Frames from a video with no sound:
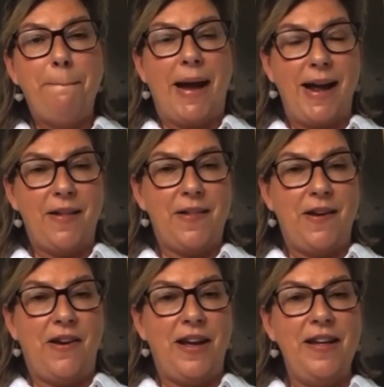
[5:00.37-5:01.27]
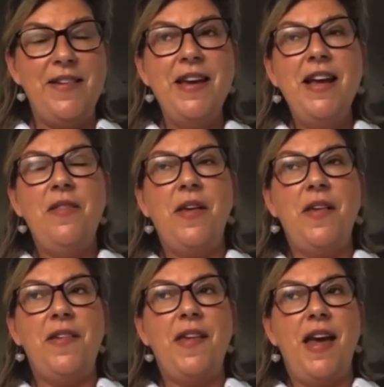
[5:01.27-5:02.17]
backside
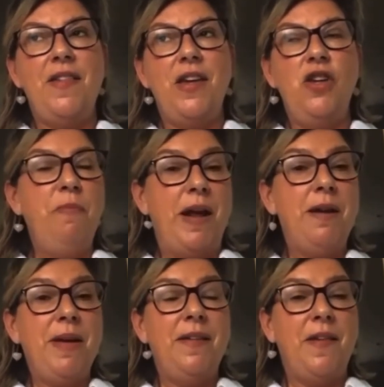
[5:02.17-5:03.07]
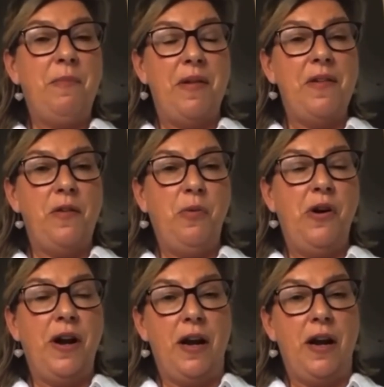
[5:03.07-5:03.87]
that said, you better make this business work,